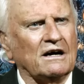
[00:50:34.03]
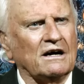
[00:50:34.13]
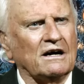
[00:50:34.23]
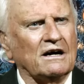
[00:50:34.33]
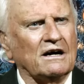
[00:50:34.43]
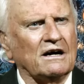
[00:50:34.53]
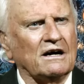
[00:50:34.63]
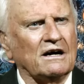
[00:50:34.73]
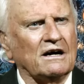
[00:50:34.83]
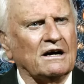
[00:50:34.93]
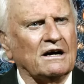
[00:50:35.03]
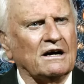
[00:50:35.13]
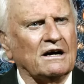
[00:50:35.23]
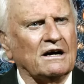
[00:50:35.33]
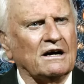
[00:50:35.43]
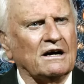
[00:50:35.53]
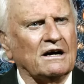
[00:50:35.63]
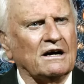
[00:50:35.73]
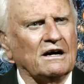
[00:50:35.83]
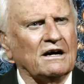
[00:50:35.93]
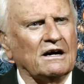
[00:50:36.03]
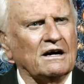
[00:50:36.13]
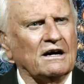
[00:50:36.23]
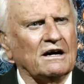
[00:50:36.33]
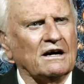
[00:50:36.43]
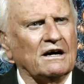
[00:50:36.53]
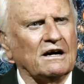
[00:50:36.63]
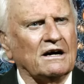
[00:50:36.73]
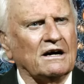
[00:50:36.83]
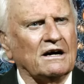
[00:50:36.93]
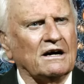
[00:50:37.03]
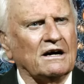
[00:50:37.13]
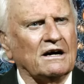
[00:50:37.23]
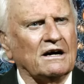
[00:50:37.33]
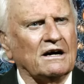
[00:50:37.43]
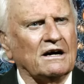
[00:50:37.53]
[no speech]